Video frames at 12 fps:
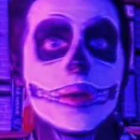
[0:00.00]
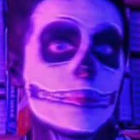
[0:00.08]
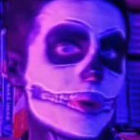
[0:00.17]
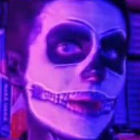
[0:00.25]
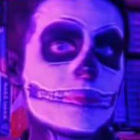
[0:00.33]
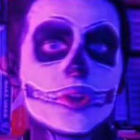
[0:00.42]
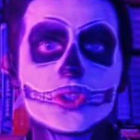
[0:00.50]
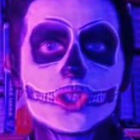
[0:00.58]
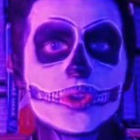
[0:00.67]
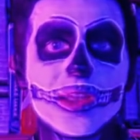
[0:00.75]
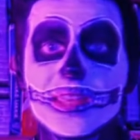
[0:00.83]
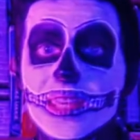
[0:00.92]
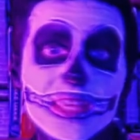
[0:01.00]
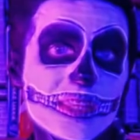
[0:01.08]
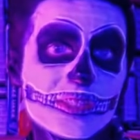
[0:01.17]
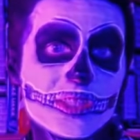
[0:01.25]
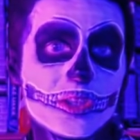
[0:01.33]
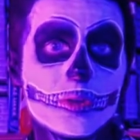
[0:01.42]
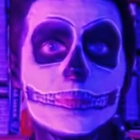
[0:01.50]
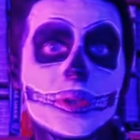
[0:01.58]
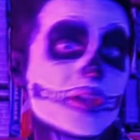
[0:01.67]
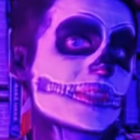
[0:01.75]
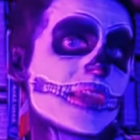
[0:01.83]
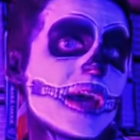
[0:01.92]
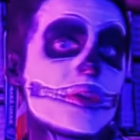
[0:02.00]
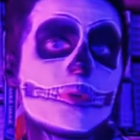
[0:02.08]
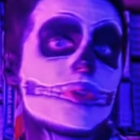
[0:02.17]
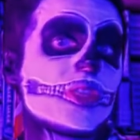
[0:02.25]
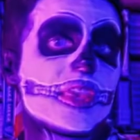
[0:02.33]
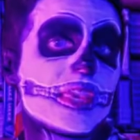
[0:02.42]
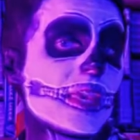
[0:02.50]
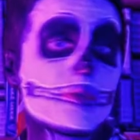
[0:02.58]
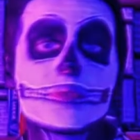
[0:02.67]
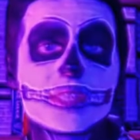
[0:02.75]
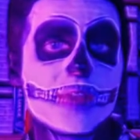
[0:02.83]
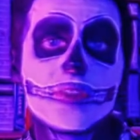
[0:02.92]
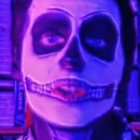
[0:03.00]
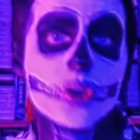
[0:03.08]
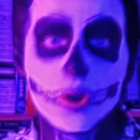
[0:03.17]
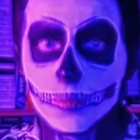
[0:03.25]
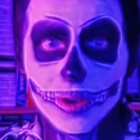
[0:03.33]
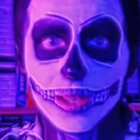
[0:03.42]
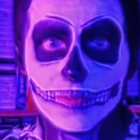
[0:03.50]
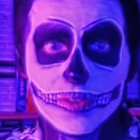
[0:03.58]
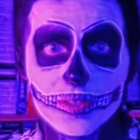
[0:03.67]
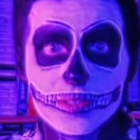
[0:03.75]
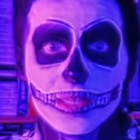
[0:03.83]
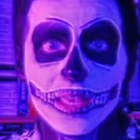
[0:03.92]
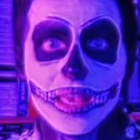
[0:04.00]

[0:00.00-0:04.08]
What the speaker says: but I'm not sure it needed to because I don't think he was ever not relevant.